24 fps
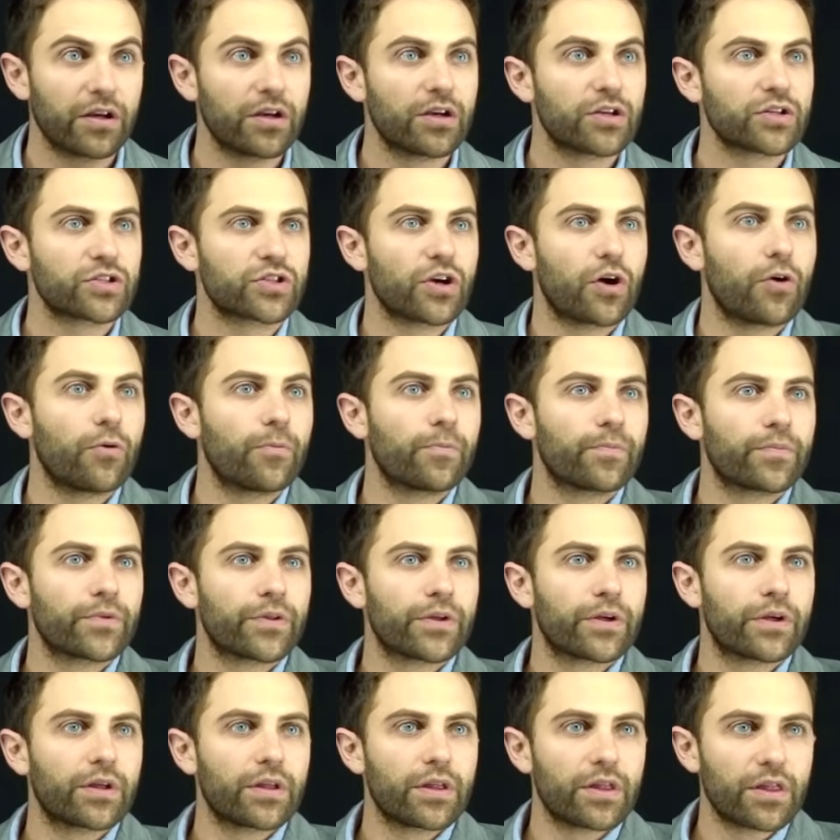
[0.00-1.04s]
So
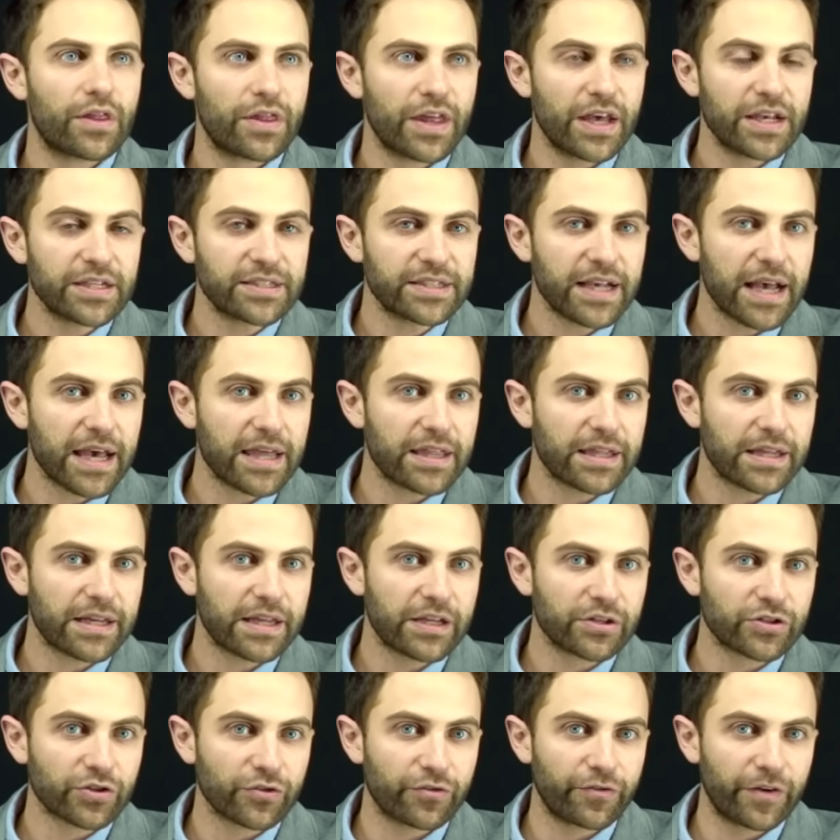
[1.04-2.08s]
they say that
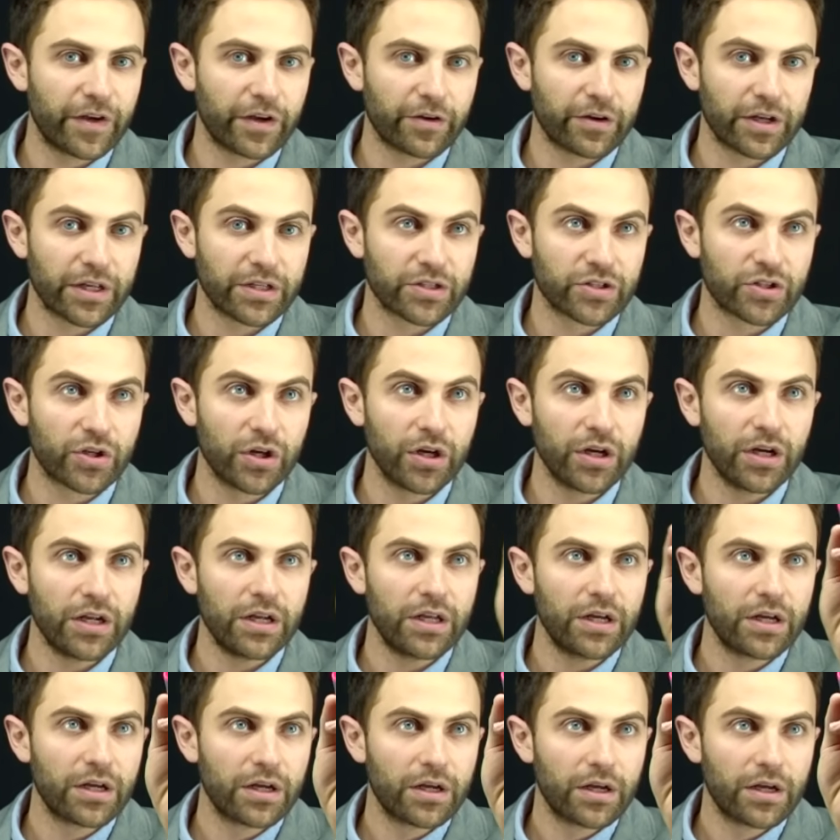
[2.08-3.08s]
interfering is good,